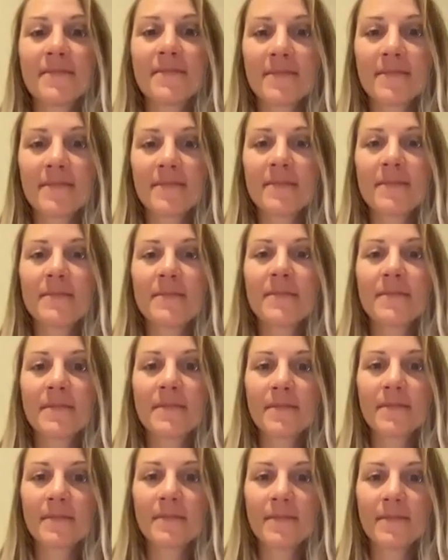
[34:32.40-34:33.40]

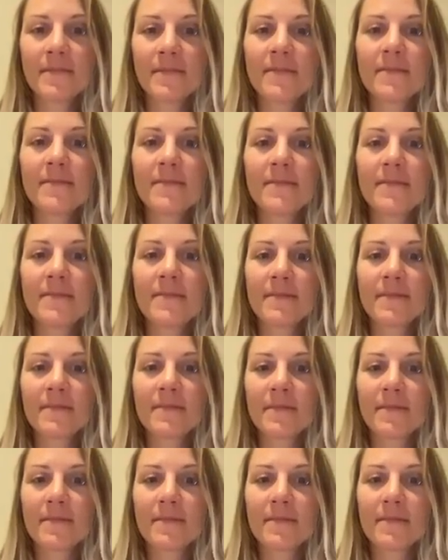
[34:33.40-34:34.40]

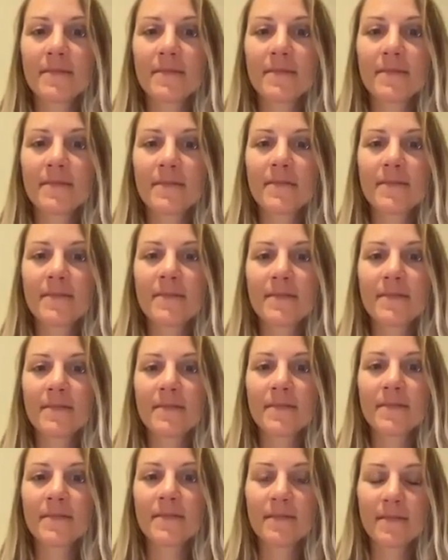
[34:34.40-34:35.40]

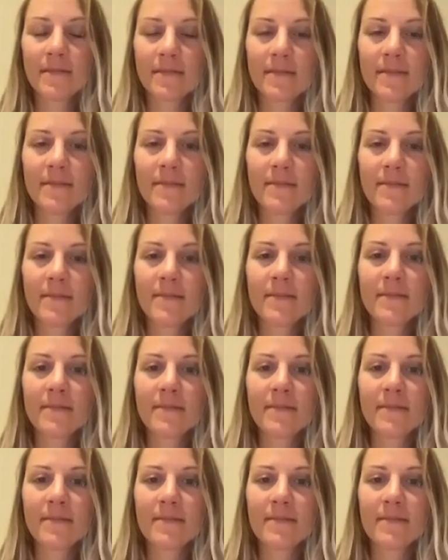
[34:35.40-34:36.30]
The person shown says nothing.